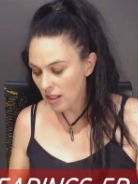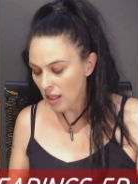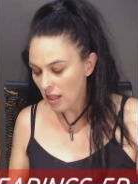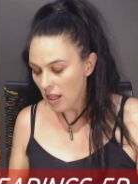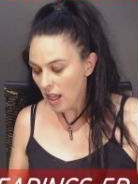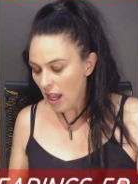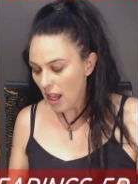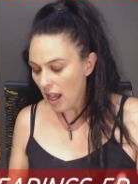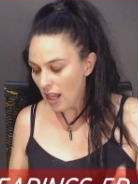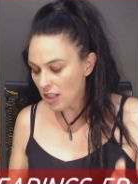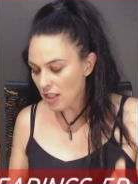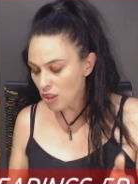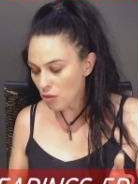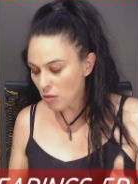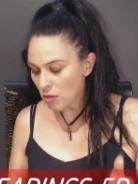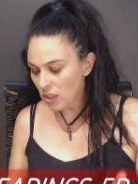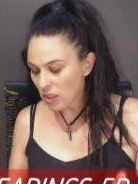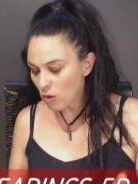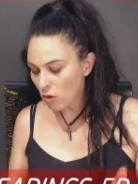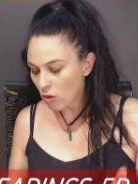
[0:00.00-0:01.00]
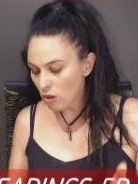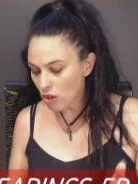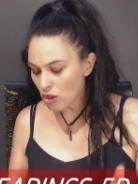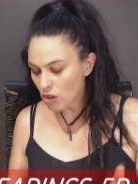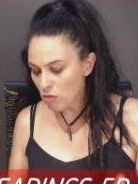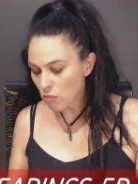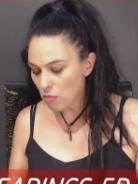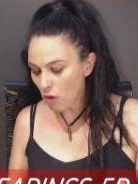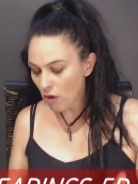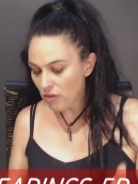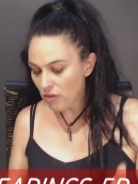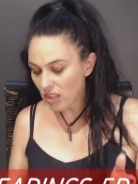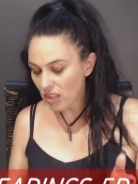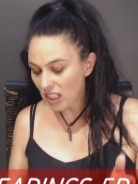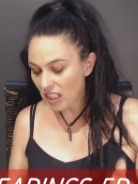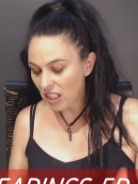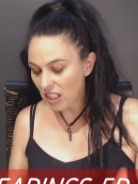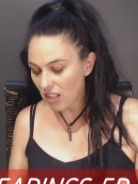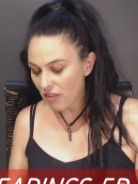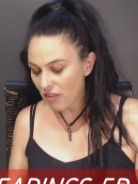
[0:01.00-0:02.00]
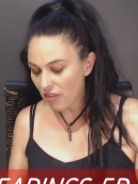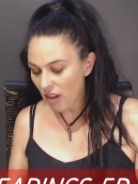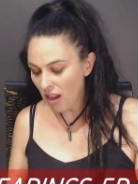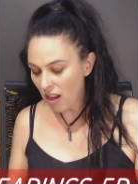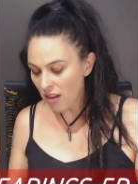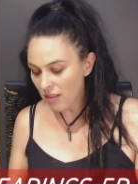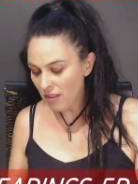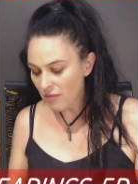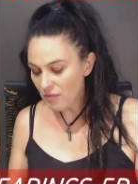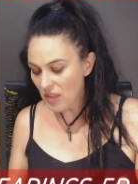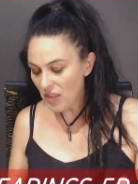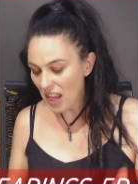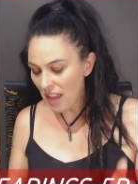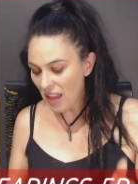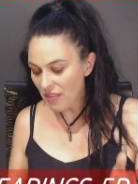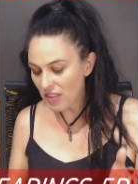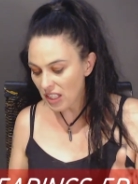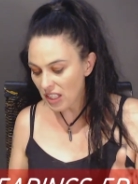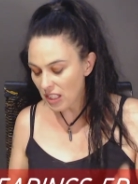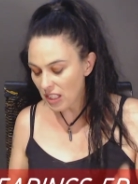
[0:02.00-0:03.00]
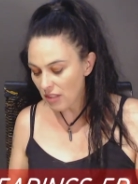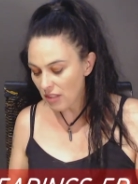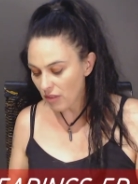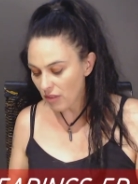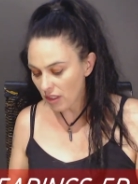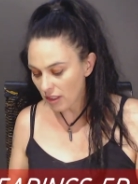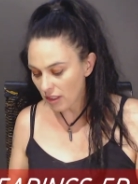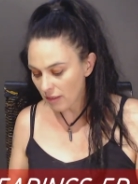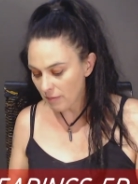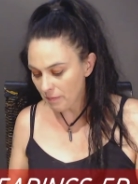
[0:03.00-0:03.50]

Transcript: and to acknowledge both the giver and the given.